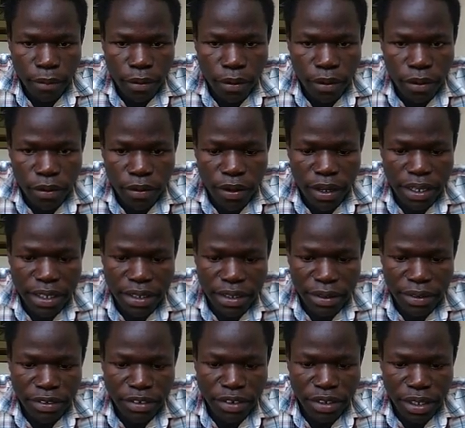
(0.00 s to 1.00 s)
you can easily
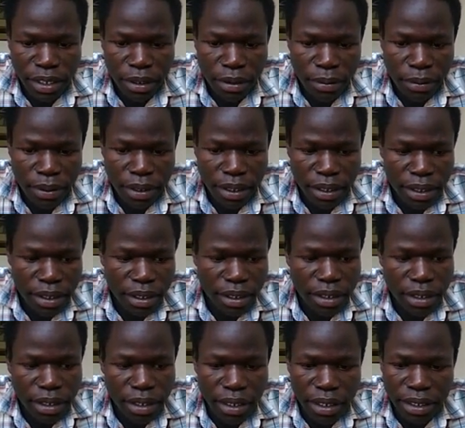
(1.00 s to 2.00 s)
say what
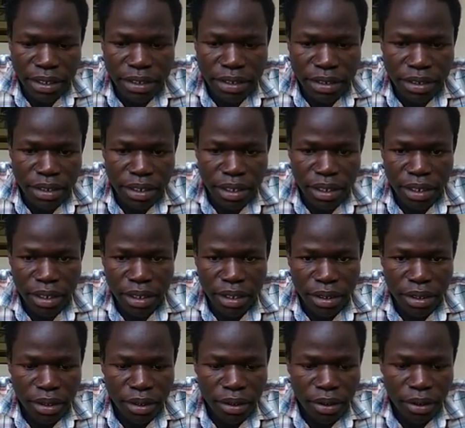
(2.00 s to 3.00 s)
it's
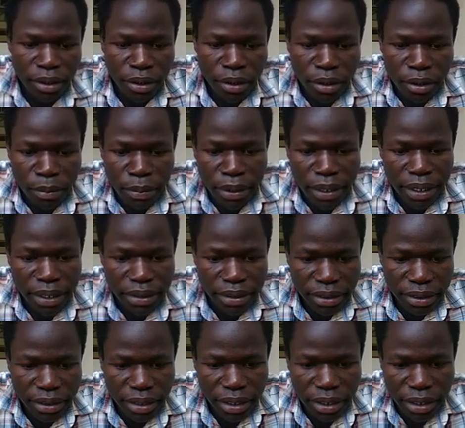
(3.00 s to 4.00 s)

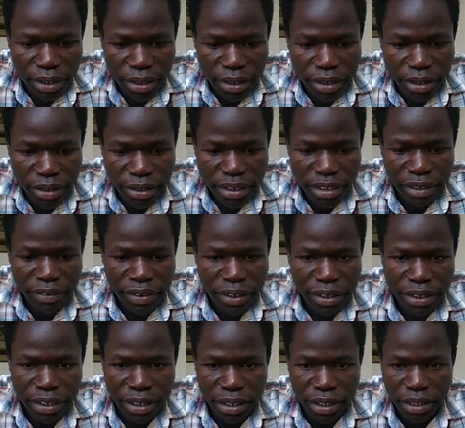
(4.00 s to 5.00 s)
plus
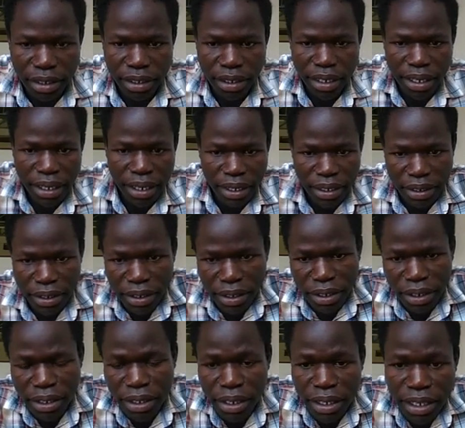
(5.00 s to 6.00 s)
78.
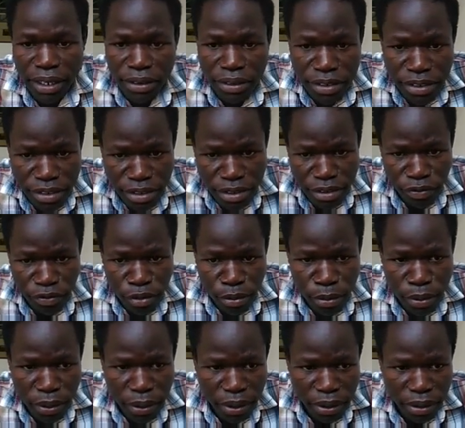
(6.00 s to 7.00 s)
Now this is a formula.